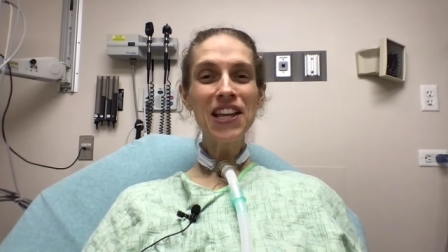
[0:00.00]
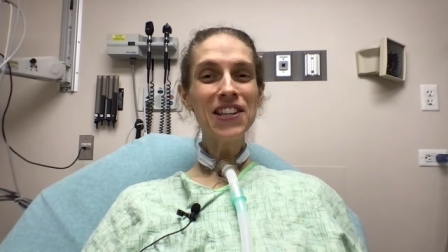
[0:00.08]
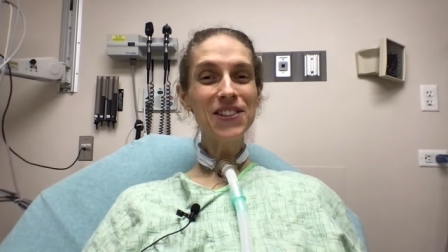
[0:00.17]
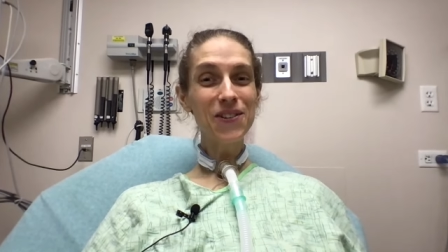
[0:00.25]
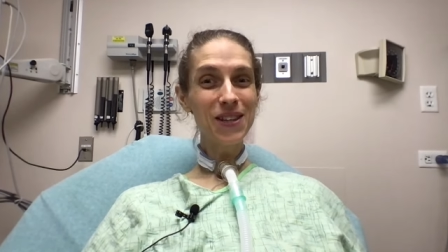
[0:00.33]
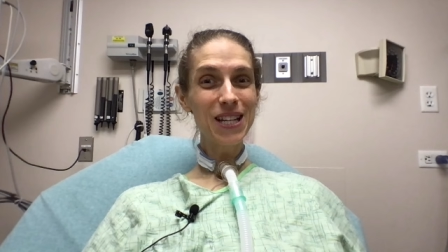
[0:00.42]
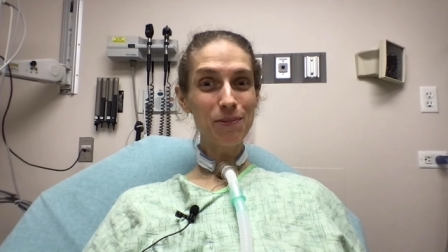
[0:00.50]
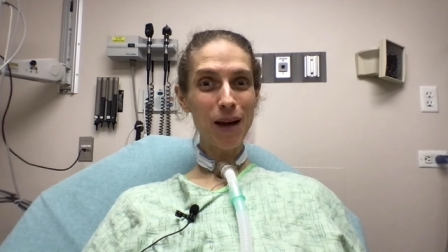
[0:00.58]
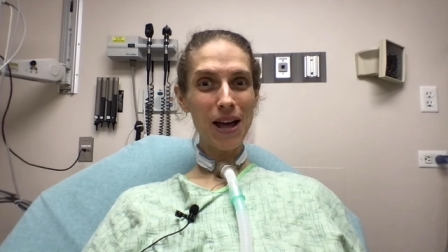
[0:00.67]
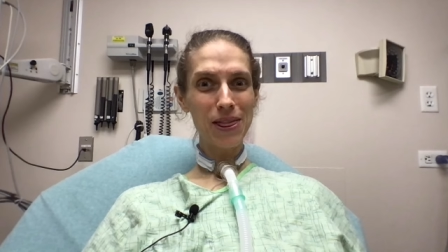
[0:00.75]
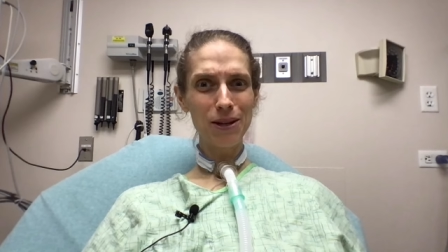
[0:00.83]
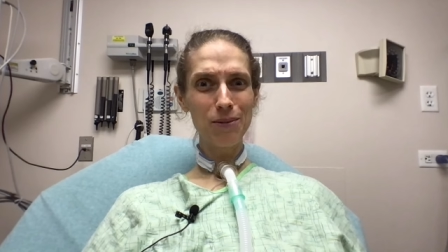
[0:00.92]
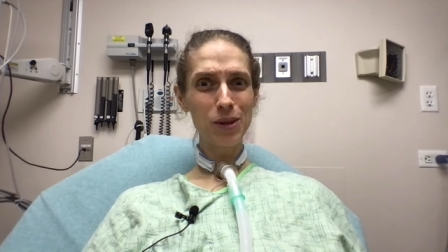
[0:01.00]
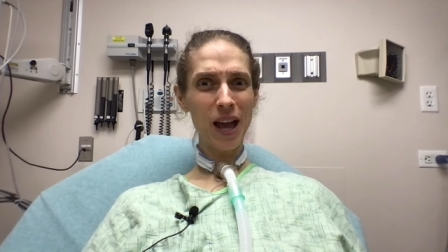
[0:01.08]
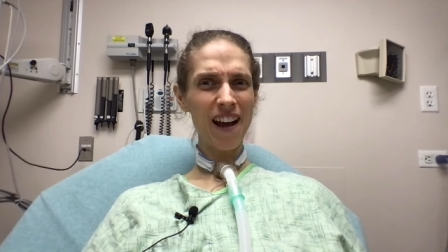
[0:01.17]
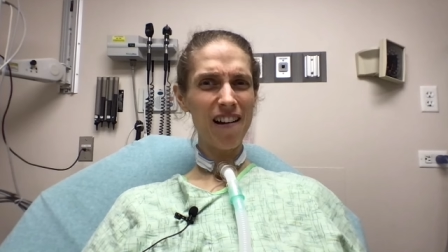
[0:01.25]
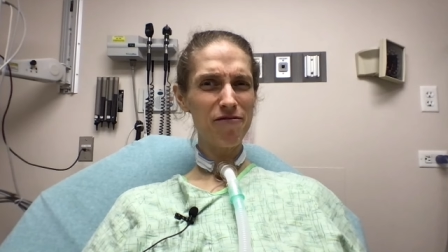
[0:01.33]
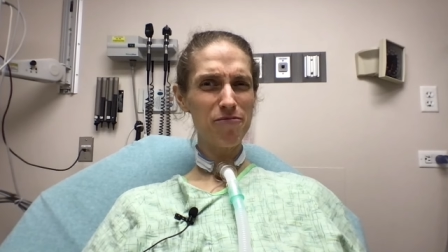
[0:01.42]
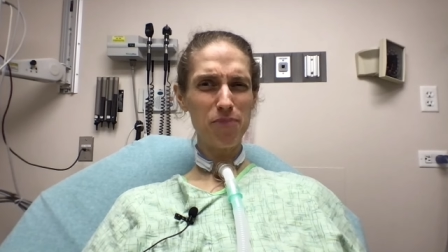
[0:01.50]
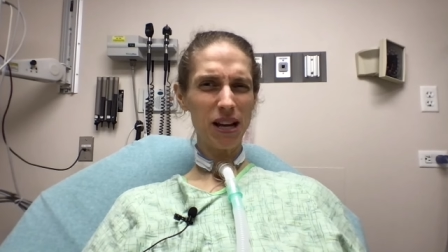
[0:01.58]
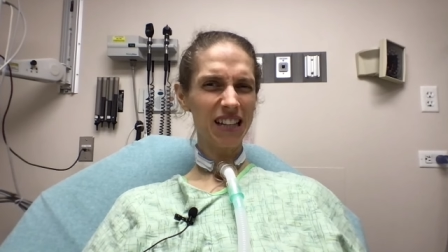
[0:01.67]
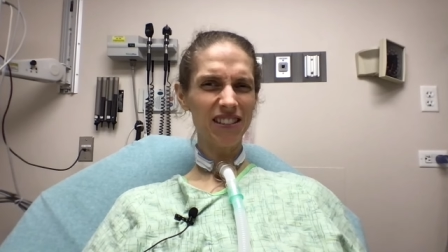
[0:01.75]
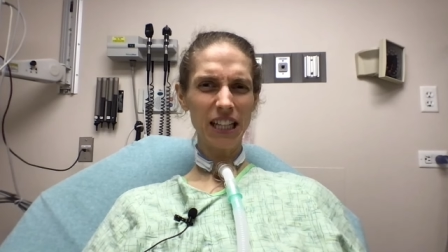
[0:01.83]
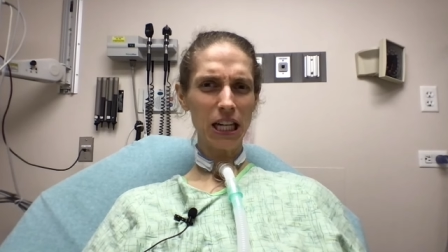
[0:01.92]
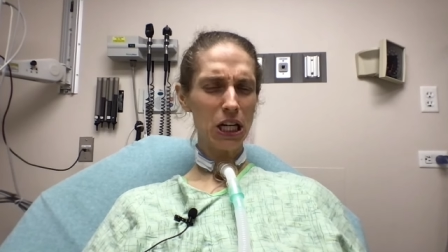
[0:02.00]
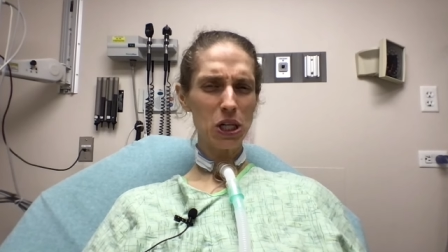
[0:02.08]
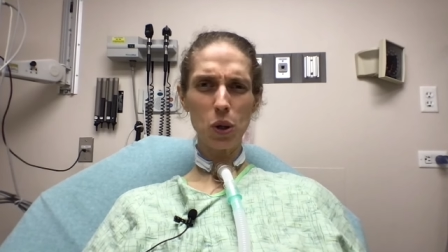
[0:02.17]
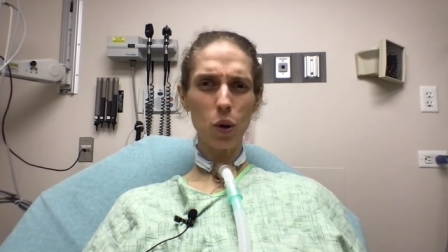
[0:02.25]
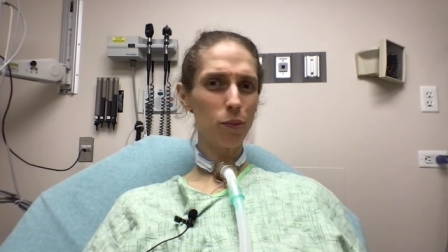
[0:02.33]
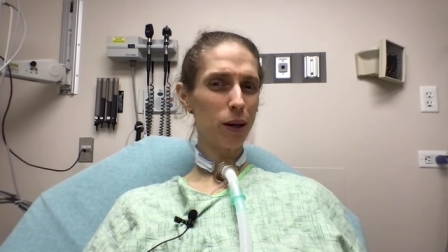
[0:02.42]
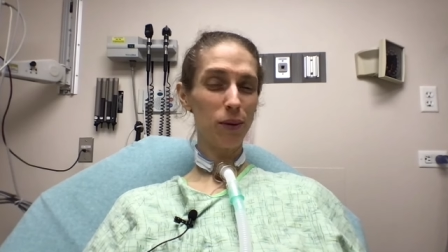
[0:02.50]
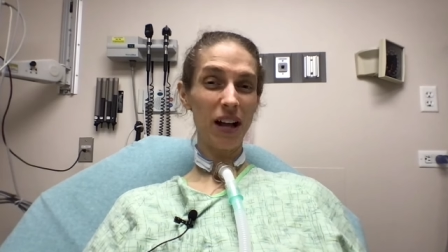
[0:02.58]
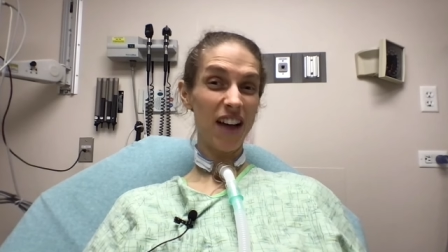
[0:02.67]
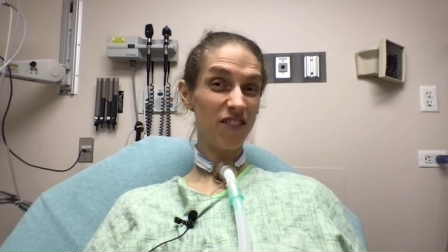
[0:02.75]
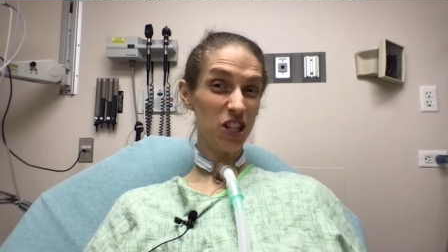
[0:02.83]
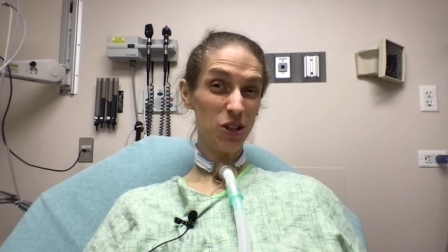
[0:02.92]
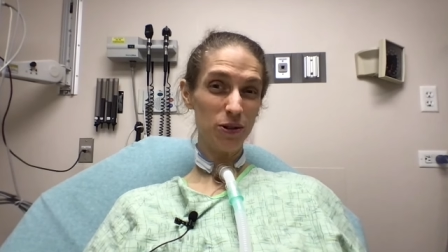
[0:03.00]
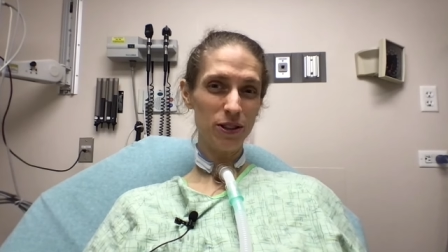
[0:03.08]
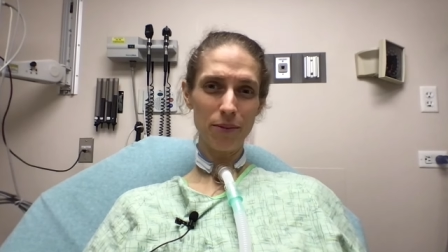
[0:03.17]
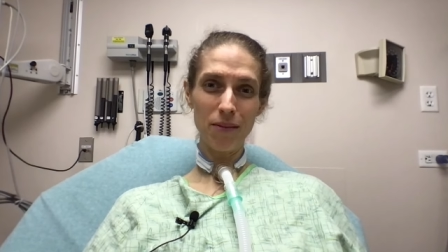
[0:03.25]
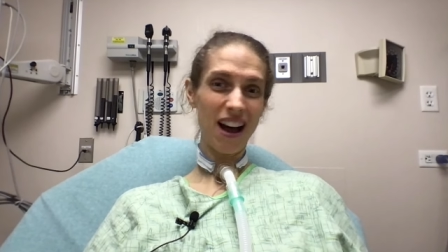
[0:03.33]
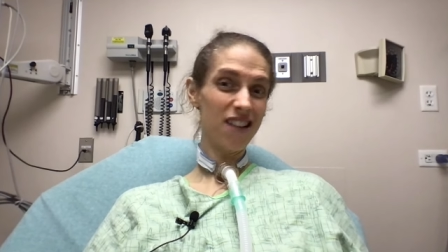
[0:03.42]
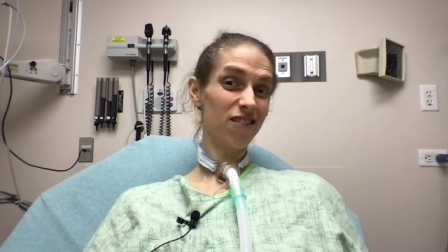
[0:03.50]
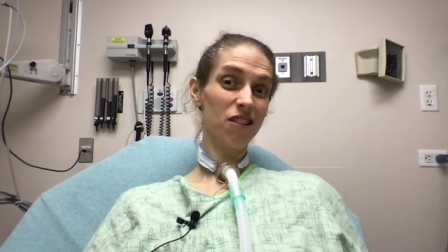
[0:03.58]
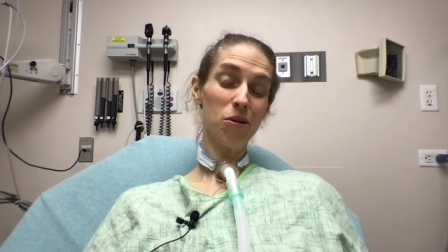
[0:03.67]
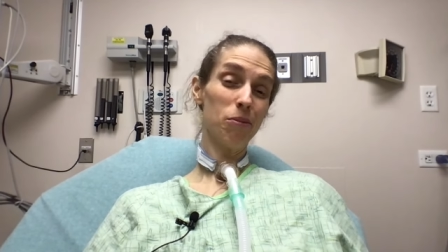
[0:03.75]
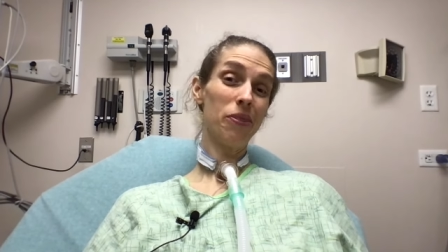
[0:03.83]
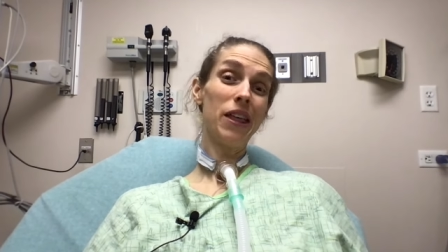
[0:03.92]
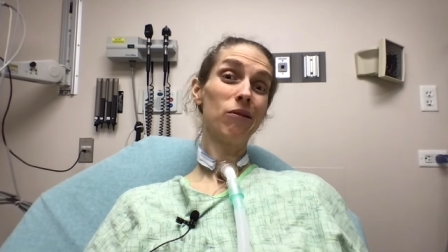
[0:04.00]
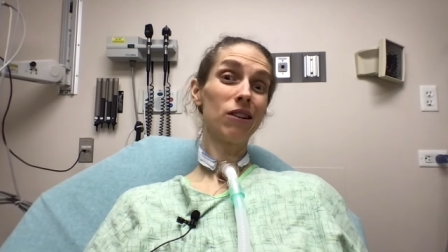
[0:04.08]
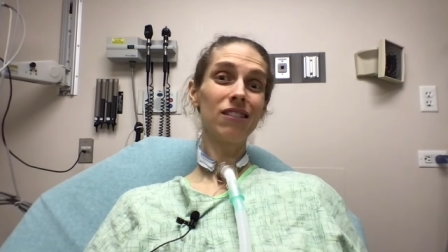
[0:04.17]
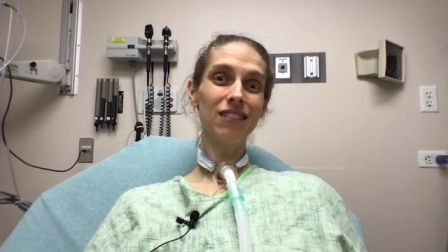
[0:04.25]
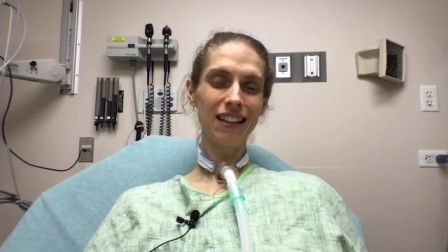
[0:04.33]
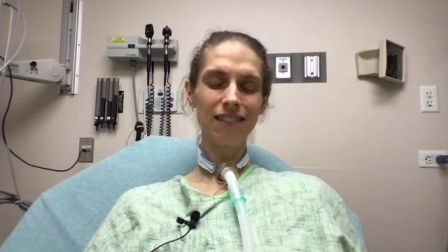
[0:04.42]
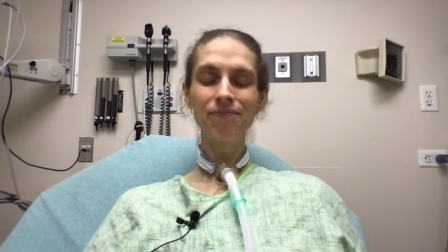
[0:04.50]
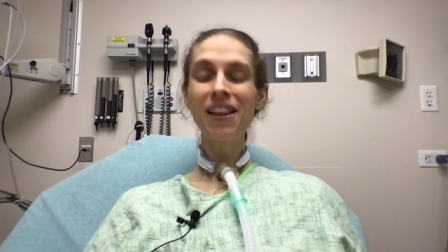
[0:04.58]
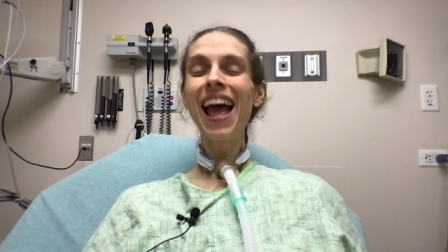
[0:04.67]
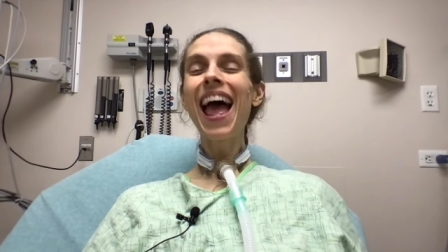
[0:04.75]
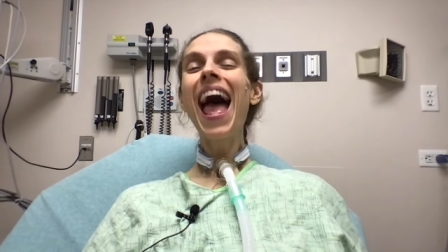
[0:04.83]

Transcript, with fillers: so these bathrooms have been cleaned or people haven't used them. I don't know, but they were clean.